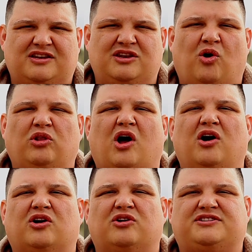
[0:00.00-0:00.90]
no
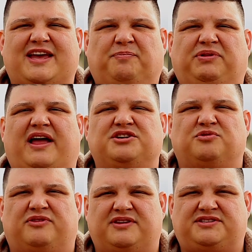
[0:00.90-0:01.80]
longer take
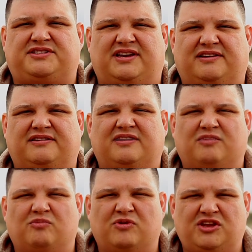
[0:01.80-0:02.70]
pleasure in this sin
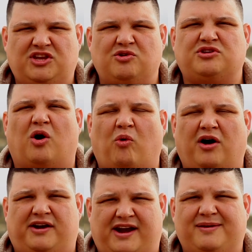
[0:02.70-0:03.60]
when you don't
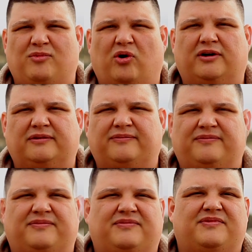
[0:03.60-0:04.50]
want it anymore."
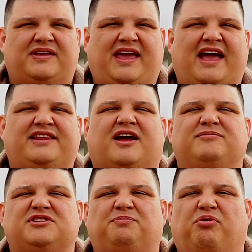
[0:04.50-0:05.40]
He had to
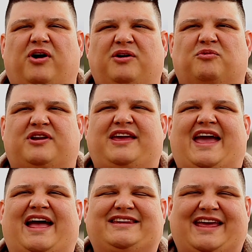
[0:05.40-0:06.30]
come to the point where he
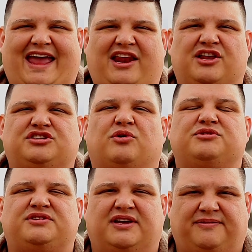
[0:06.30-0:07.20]
had to hate his own
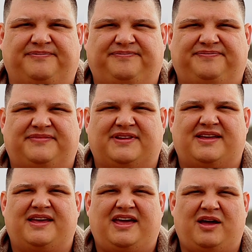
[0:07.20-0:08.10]
sin.
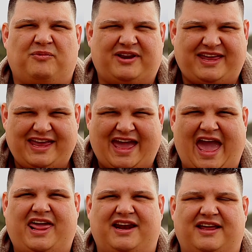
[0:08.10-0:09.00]
And when he
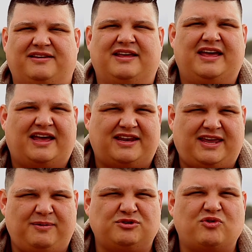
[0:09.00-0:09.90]
hated it, and
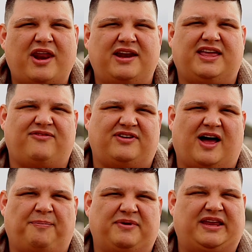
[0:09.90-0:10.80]
he was ready to give it
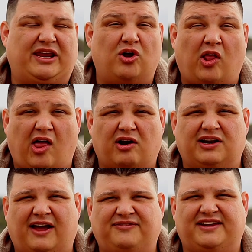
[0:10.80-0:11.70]
up, and he no longer
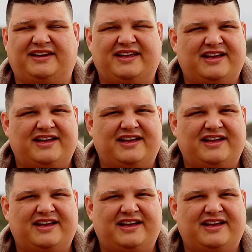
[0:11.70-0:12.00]
loved it,